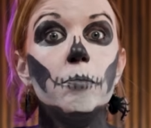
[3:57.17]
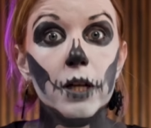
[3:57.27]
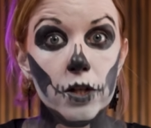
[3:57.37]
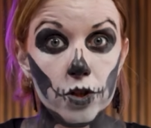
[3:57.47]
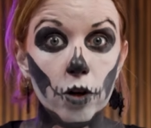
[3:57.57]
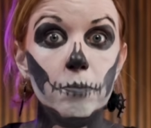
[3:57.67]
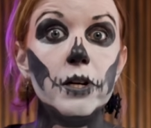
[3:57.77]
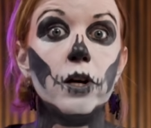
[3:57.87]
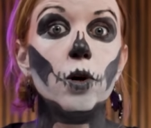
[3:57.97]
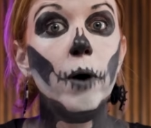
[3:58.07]
but
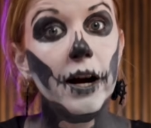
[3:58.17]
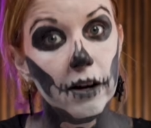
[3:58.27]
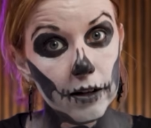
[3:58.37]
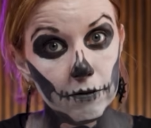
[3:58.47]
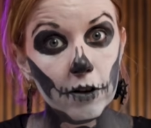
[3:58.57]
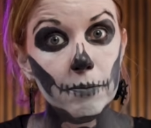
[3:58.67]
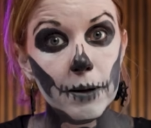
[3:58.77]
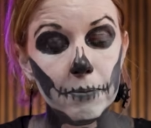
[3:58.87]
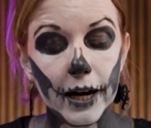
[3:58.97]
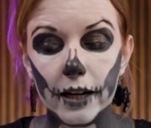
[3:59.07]
Adobe acquired Film
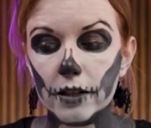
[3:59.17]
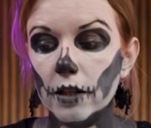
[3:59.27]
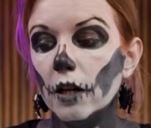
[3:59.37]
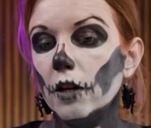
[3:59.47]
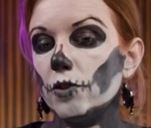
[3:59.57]
Impact,